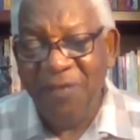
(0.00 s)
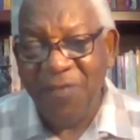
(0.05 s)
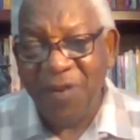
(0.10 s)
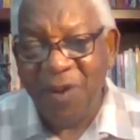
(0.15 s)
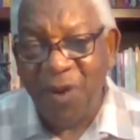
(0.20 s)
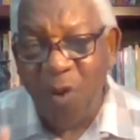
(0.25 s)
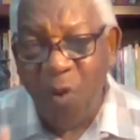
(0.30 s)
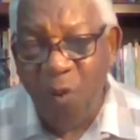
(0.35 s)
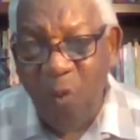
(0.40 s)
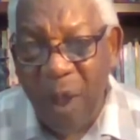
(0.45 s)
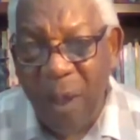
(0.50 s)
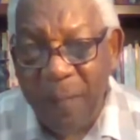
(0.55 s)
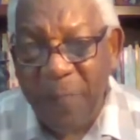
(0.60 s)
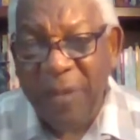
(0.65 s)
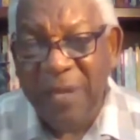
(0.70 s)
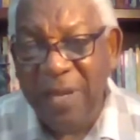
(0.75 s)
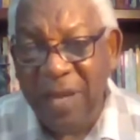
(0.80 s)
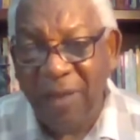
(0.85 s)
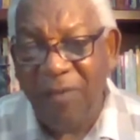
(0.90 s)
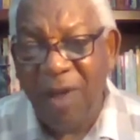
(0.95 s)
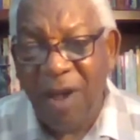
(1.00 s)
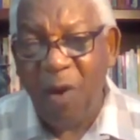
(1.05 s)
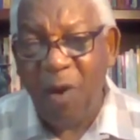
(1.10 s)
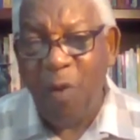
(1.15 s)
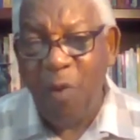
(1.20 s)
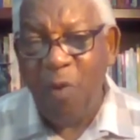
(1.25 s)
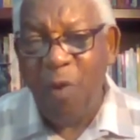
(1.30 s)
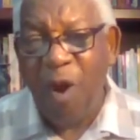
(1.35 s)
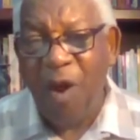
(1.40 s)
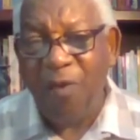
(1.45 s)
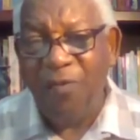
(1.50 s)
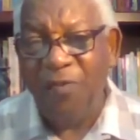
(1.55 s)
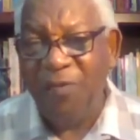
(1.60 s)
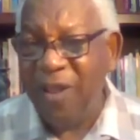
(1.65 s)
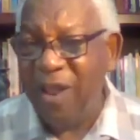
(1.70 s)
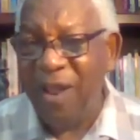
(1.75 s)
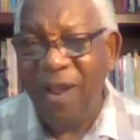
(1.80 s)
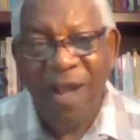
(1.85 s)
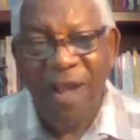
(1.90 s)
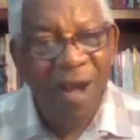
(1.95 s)
For the weapons of our
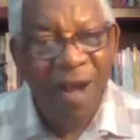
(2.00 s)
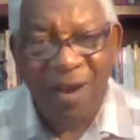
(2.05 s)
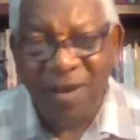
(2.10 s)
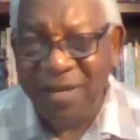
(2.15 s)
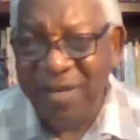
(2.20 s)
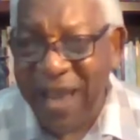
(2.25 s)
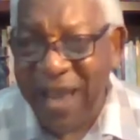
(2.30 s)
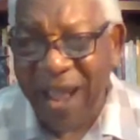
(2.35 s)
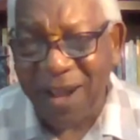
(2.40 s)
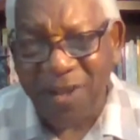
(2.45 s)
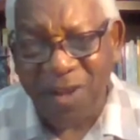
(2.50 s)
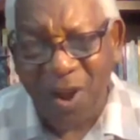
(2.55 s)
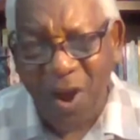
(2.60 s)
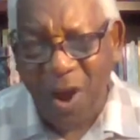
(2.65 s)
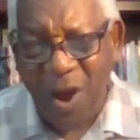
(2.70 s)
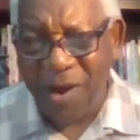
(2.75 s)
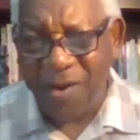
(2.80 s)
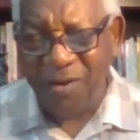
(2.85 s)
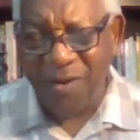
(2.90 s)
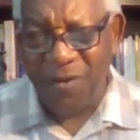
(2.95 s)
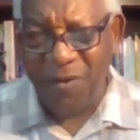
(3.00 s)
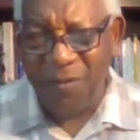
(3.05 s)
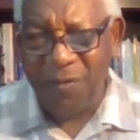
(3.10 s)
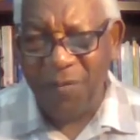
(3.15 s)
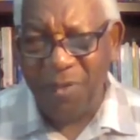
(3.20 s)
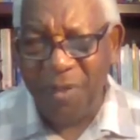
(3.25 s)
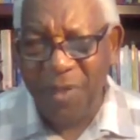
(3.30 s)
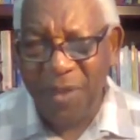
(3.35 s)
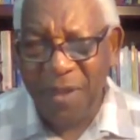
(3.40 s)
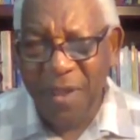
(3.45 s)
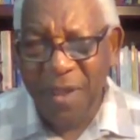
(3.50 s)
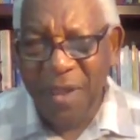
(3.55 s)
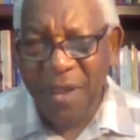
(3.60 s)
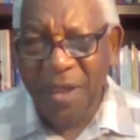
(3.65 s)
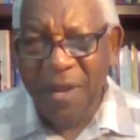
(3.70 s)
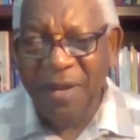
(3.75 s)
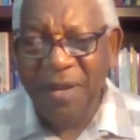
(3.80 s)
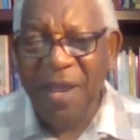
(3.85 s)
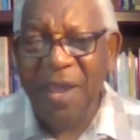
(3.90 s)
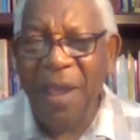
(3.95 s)
warfare are not carnal,
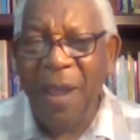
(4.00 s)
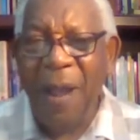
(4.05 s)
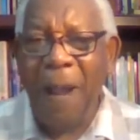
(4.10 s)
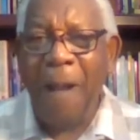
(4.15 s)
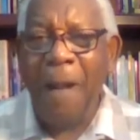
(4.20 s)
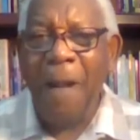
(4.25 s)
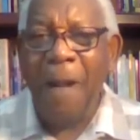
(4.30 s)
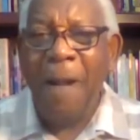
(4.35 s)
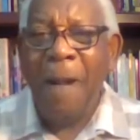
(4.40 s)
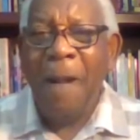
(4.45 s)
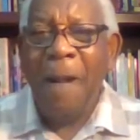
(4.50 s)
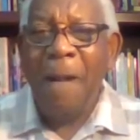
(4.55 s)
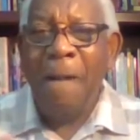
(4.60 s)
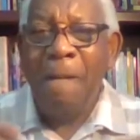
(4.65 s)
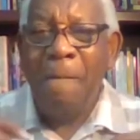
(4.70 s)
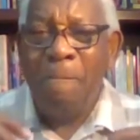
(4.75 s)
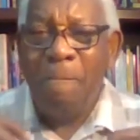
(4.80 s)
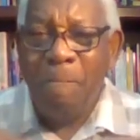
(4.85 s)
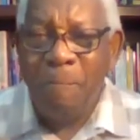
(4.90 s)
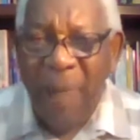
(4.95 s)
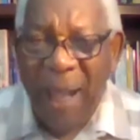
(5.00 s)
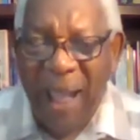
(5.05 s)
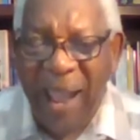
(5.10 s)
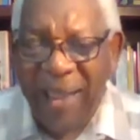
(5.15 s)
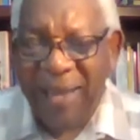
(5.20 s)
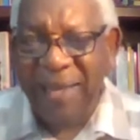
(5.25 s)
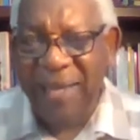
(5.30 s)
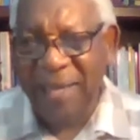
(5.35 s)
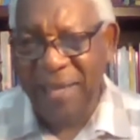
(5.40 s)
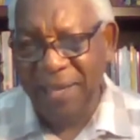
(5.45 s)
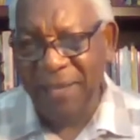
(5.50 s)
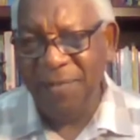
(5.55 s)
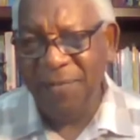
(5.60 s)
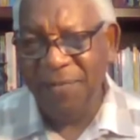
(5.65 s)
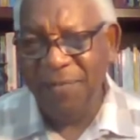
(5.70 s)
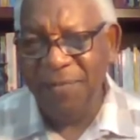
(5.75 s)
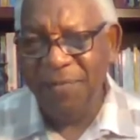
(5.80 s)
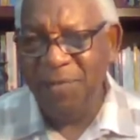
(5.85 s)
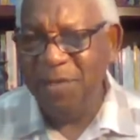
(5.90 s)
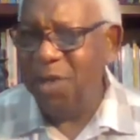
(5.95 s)
they are mighty
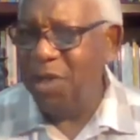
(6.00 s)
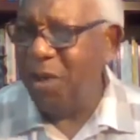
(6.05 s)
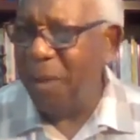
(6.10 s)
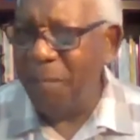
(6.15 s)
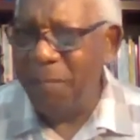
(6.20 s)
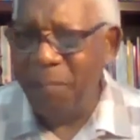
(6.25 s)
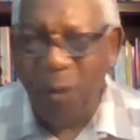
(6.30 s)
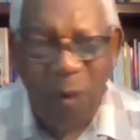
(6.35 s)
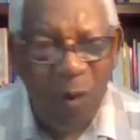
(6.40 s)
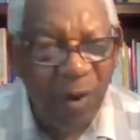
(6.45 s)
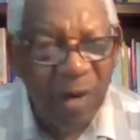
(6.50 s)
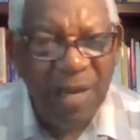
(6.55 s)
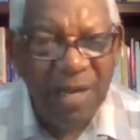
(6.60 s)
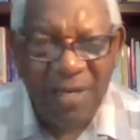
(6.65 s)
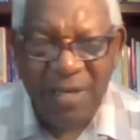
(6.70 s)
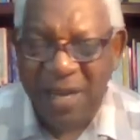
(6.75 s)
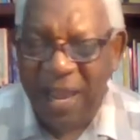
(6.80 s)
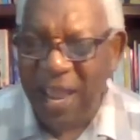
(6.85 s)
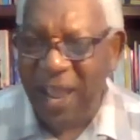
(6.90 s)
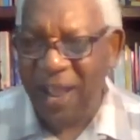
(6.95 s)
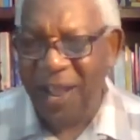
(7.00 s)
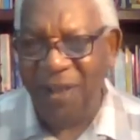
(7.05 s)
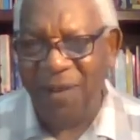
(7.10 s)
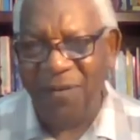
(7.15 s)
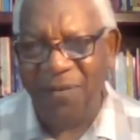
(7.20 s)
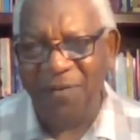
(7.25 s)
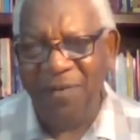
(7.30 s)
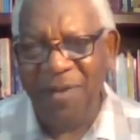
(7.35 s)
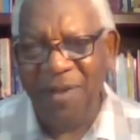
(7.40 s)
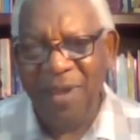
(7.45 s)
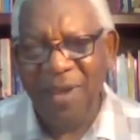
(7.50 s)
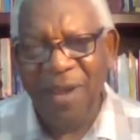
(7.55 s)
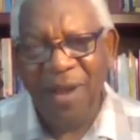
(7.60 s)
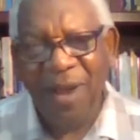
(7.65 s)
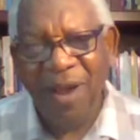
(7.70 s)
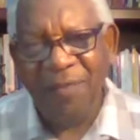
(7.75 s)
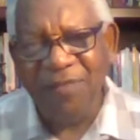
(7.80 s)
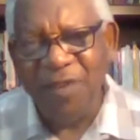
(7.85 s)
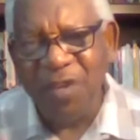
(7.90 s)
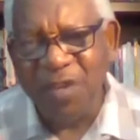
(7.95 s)
to the pulling down
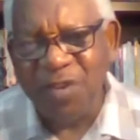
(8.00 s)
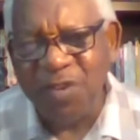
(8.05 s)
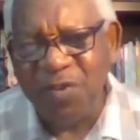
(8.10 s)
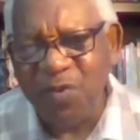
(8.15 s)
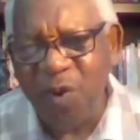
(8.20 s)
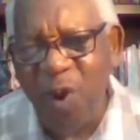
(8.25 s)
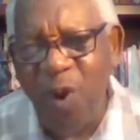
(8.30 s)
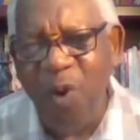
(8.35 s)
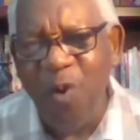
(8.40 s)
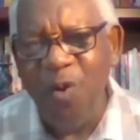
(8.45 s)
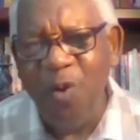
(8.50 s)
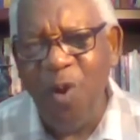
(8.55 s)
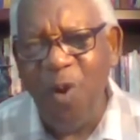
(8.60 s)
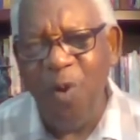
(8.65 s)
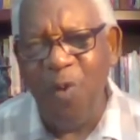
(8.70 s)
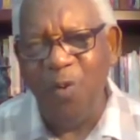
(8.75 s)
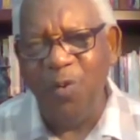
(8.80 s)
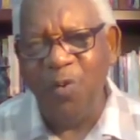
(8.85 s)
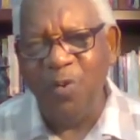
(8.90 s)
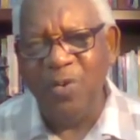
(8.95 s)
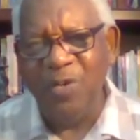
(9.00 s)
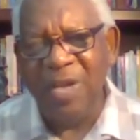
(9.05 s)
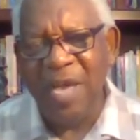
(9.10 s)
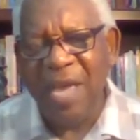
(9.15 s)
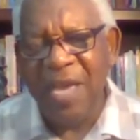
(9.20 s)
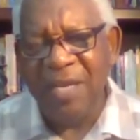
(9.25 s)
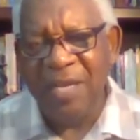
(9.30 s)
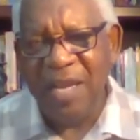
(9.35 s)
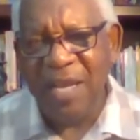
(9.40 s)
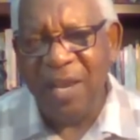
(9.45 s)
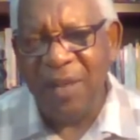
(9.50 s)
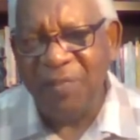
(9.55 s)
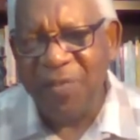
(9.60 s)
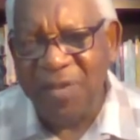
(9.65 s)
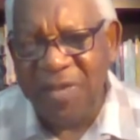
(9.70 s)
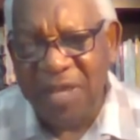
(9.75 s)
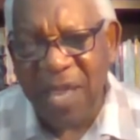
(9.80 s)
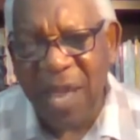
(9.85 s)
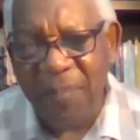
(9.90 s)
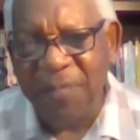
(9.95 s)
of the strongholds that
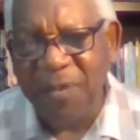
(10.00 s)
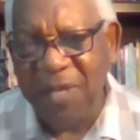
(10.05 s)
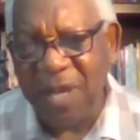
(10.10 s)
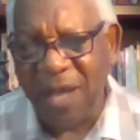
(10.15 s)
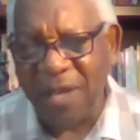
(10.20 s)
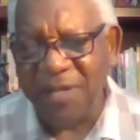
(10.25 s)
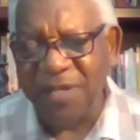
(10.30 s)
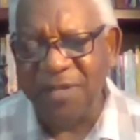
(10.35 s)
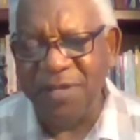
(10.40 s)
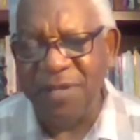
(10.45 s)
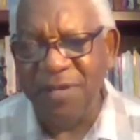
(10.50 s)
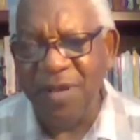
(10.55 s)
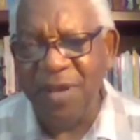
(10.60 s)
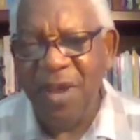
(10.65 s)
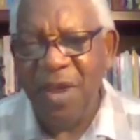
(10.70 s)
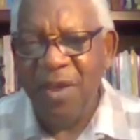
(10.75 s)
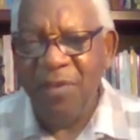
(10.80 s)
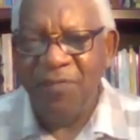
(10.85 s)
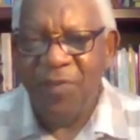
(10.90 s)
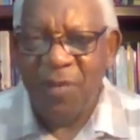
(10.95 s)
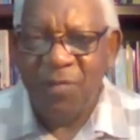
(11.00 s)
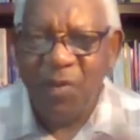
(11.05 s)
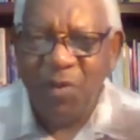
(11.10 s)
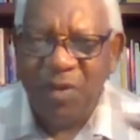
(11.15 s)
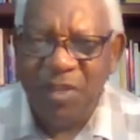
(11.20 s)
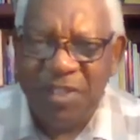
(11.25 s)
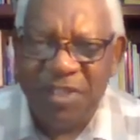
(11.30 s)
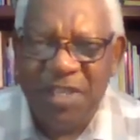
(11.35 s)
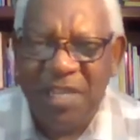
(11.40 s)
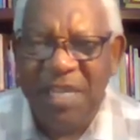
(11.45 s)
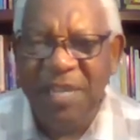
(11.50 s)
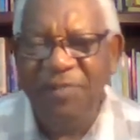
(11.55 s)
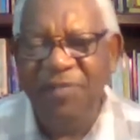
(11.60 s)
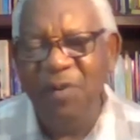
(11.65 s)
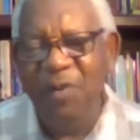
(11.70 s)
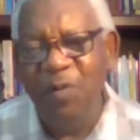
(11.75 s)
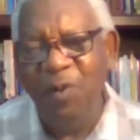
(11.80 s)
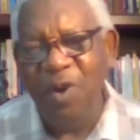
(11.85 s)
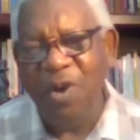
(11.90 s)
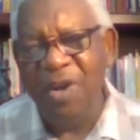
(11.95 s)
have kept us from
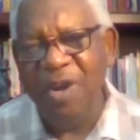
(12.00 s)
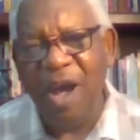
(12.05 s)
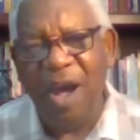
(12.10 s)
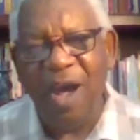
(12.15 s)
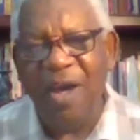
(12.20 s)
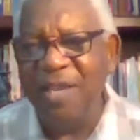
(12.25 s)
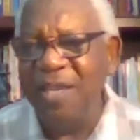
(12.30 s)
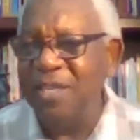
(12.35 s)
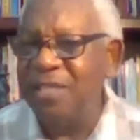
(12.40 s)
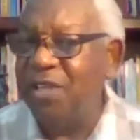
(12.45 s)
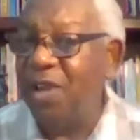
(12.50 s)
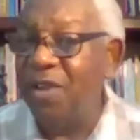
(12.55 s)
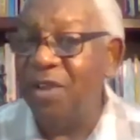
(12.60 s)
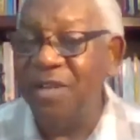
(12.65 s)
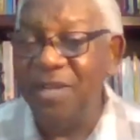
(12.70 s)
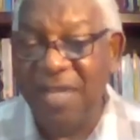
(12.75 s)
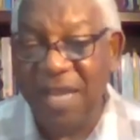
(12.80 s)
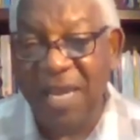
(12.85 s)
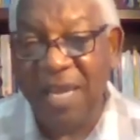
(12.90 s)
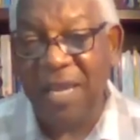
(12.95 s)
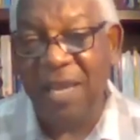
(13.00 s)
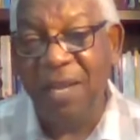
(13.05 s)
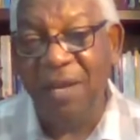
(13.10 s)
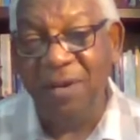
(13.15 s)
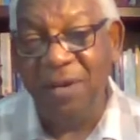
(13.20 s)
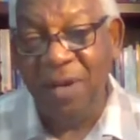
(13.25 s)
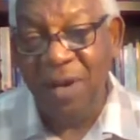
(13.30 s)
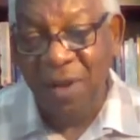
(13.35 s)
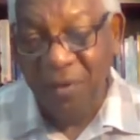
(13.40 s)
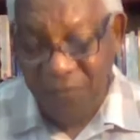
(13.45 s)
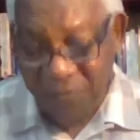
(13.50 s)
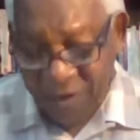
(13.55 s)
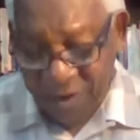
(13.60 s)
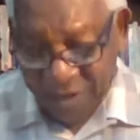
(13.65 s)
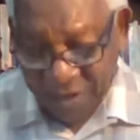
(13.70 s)
receiving what God has ordained for